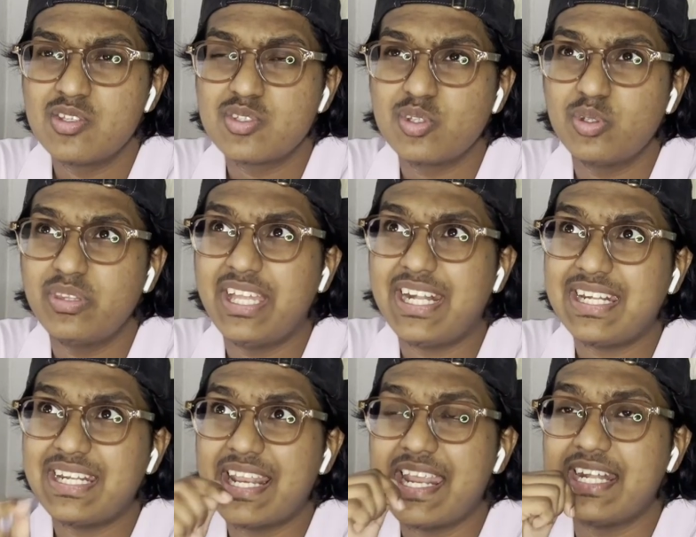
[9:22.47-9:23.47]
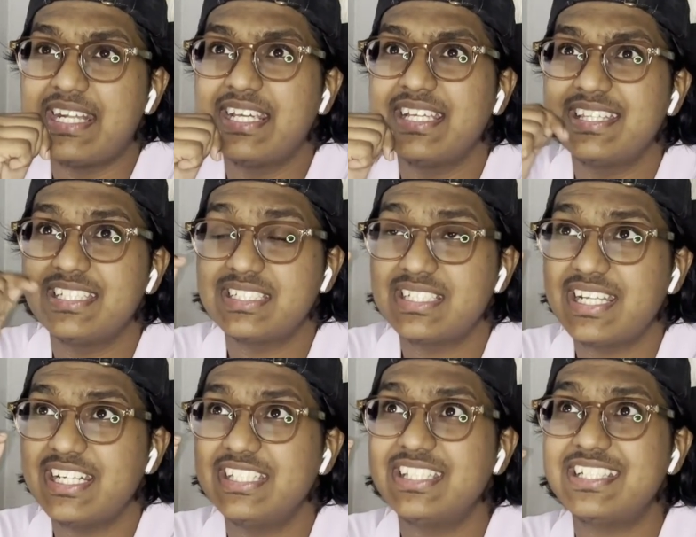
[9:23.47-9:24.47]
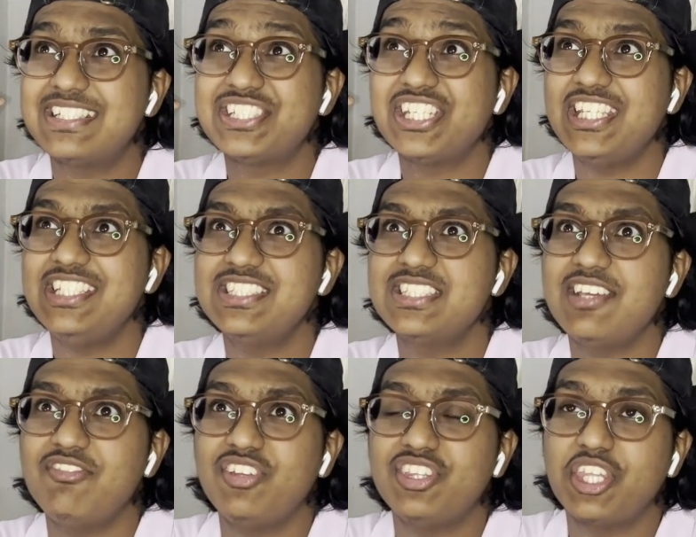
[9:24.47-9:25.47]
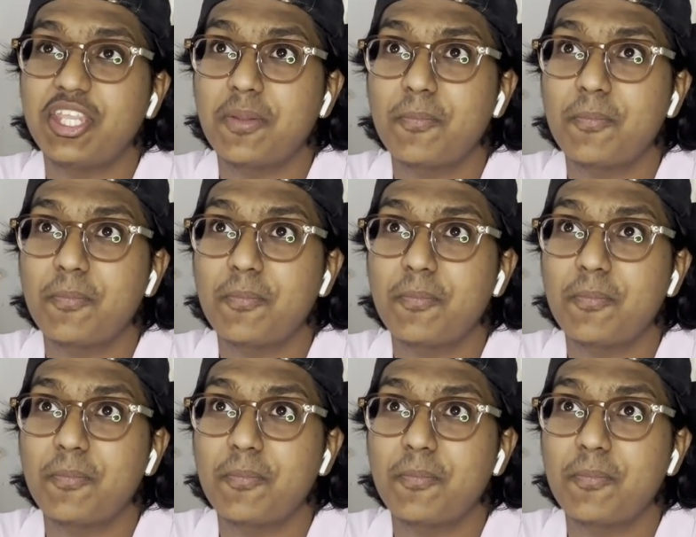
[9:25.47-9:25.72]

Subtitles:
So that night that changed everything.